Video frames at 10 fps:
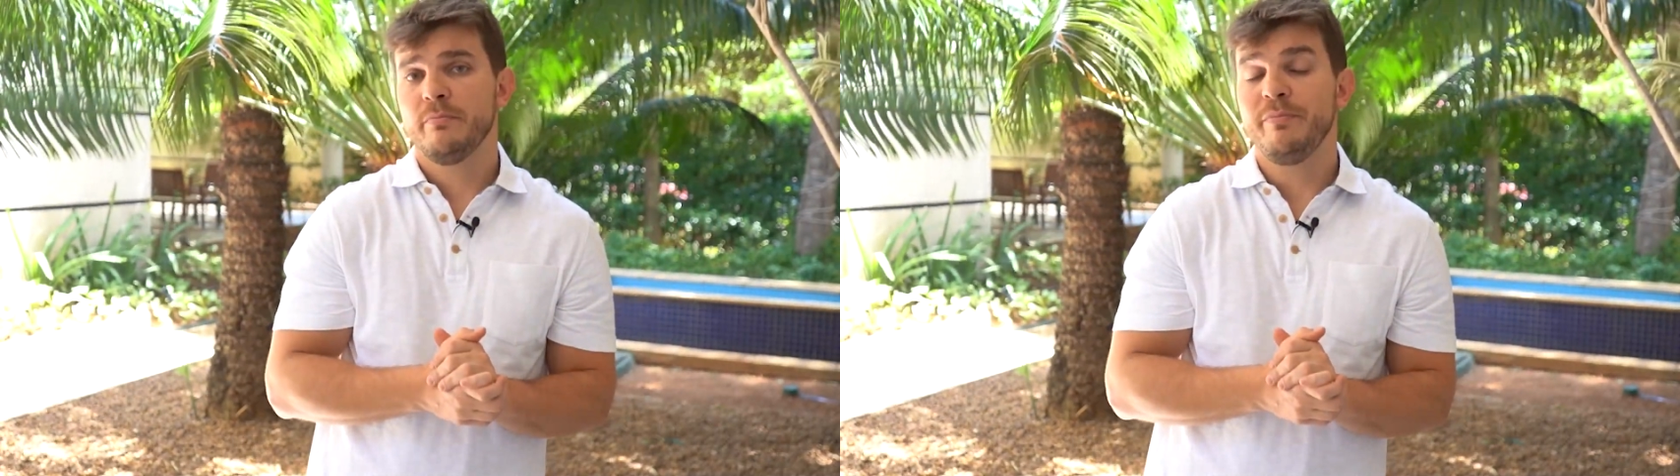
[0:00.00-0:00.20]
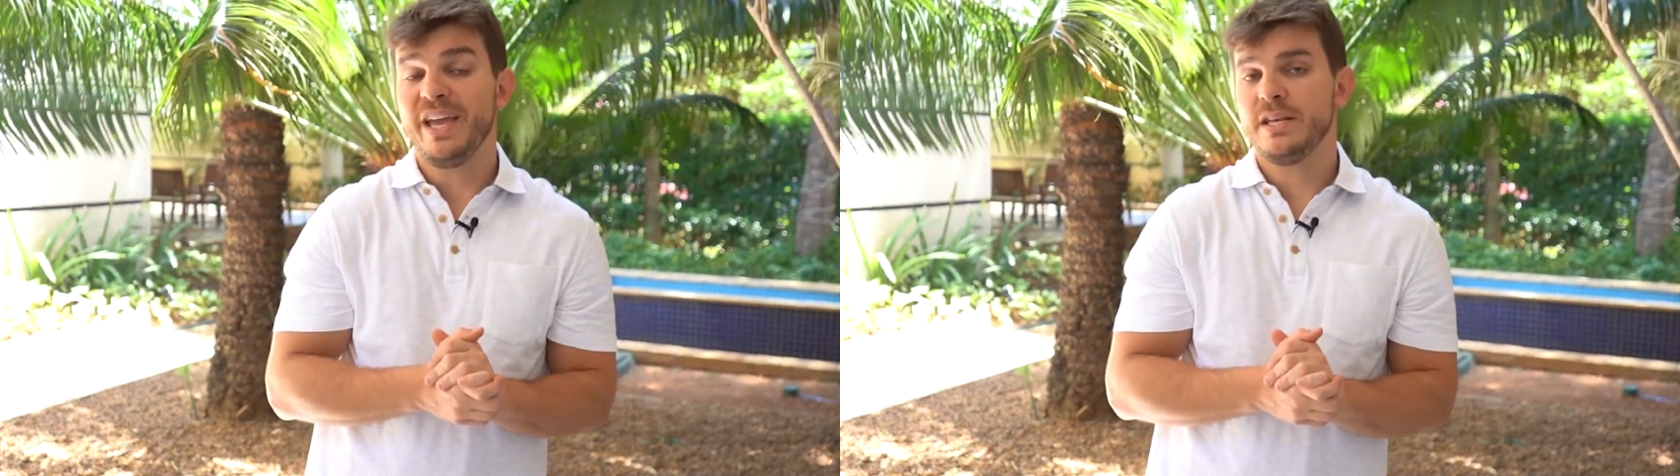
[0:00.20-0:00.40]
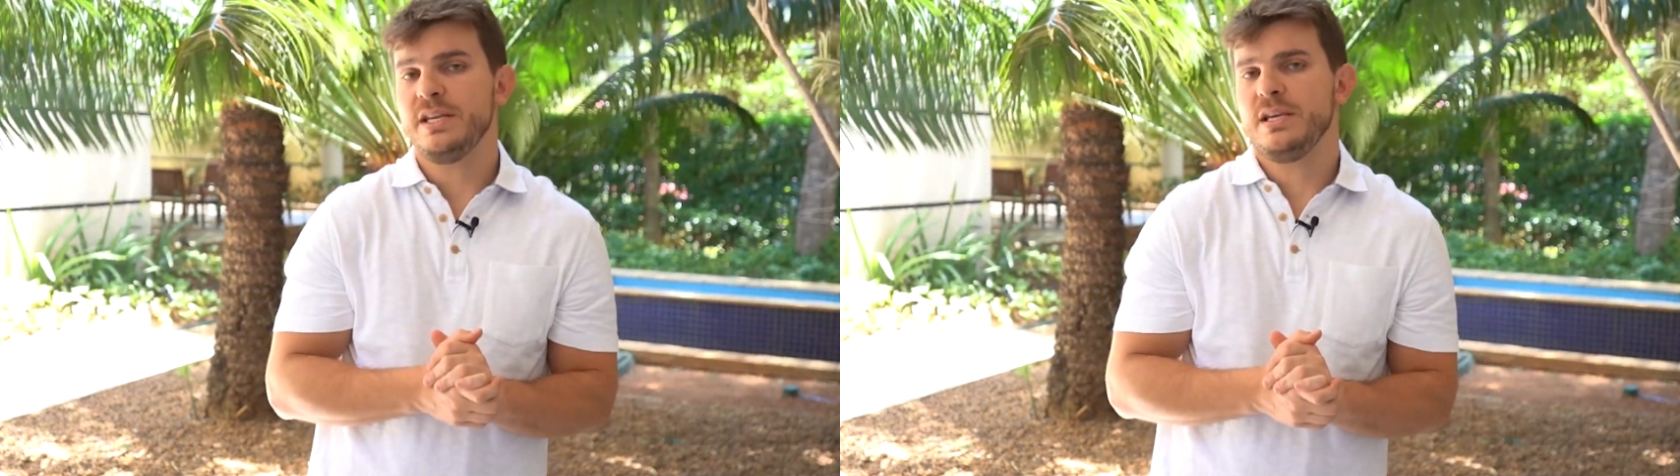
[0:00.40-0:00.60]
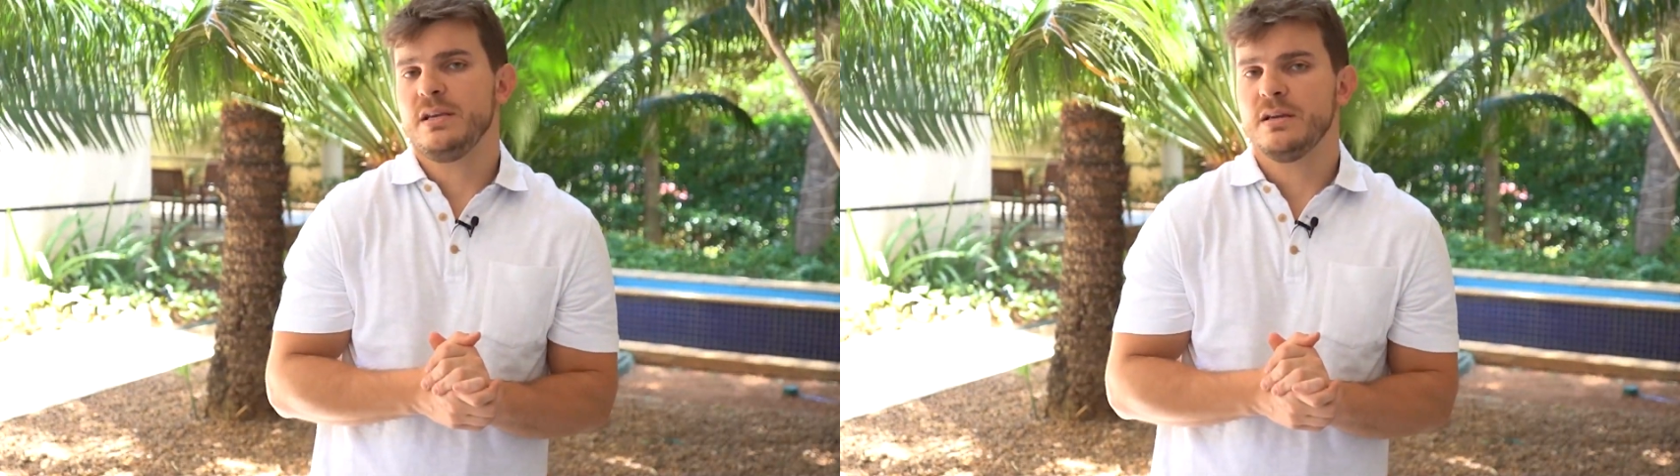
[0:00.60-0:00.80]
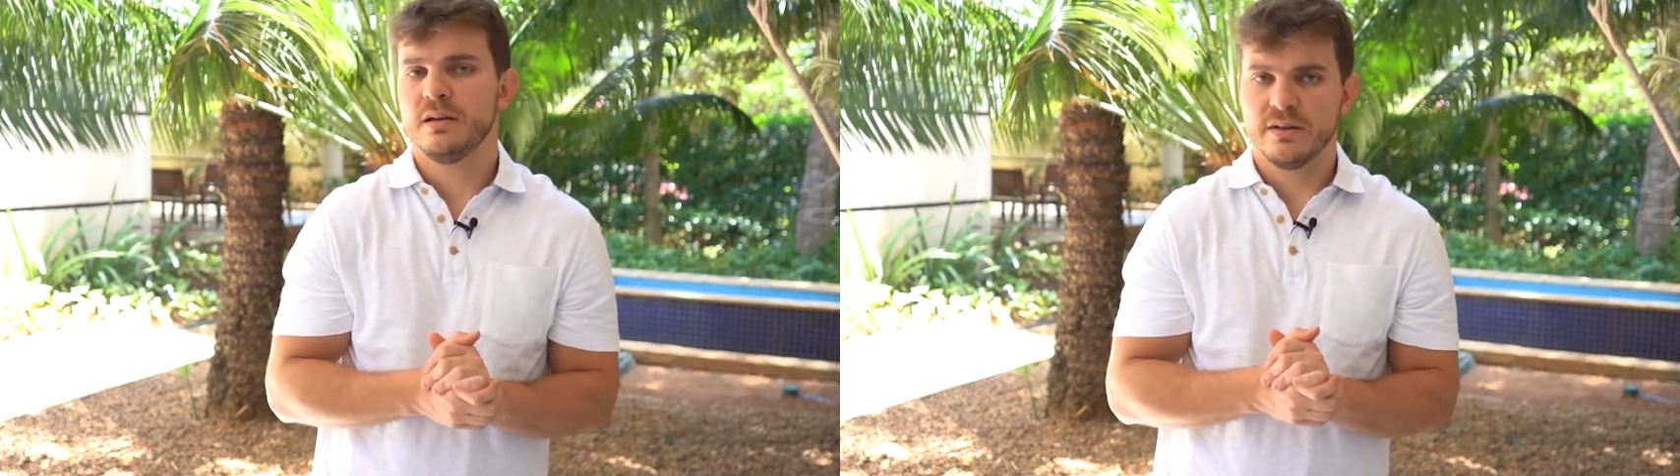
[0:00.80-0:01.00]

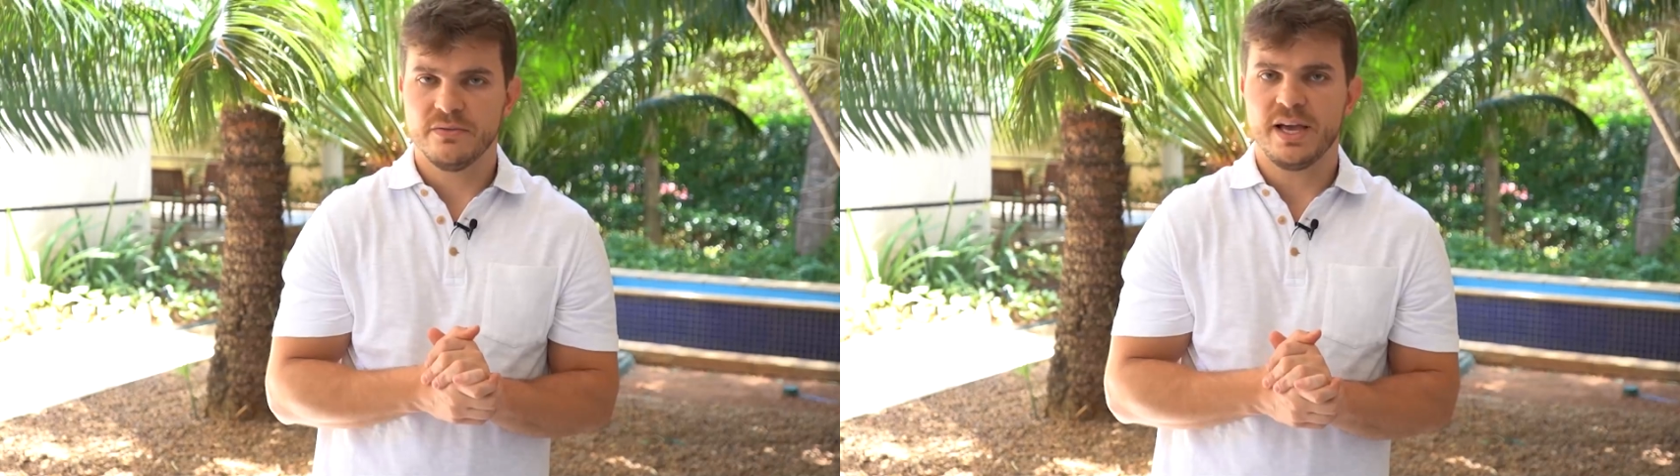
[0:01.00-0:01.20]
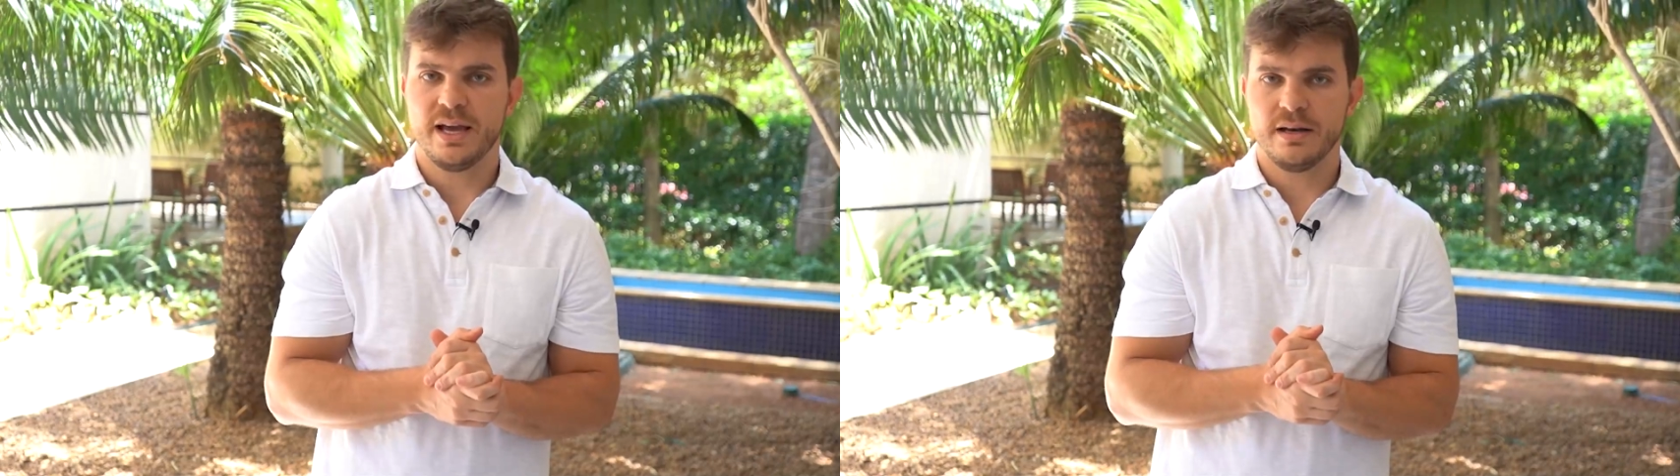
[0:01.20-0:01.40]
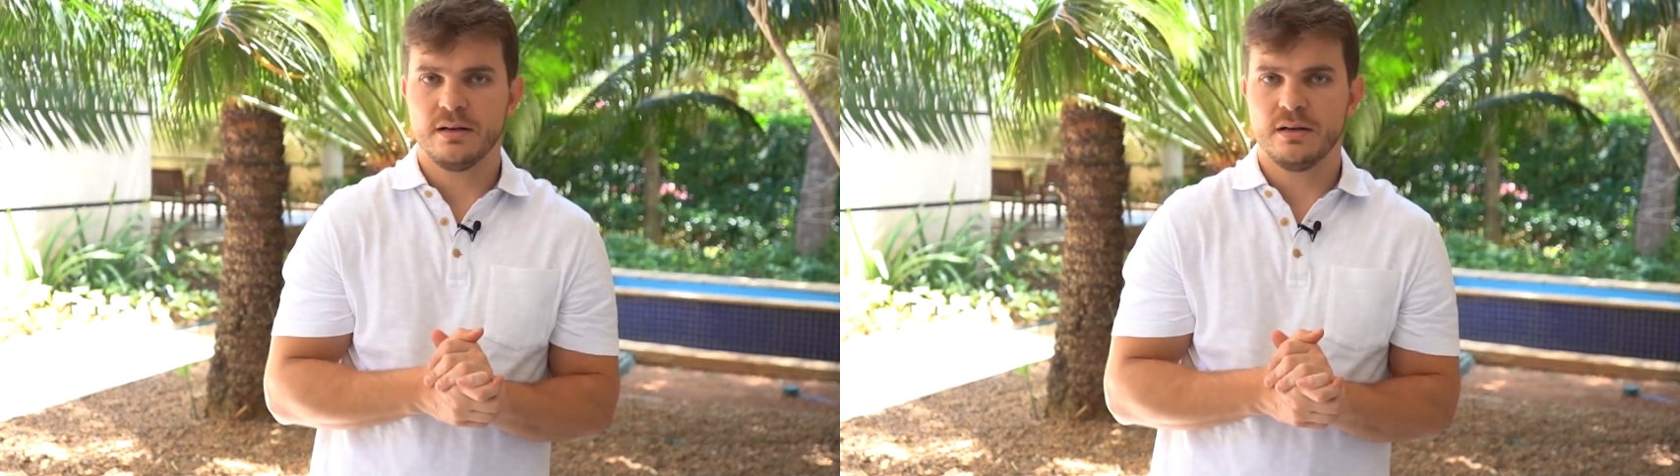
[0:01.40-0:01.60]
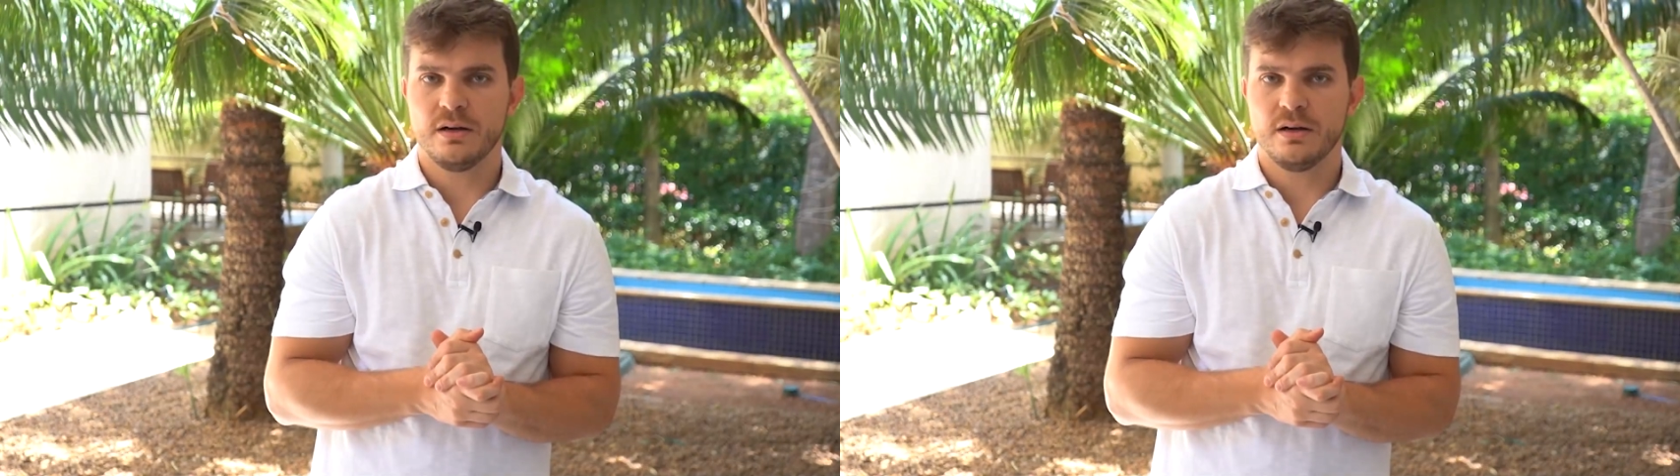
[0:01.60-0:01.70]
bending of that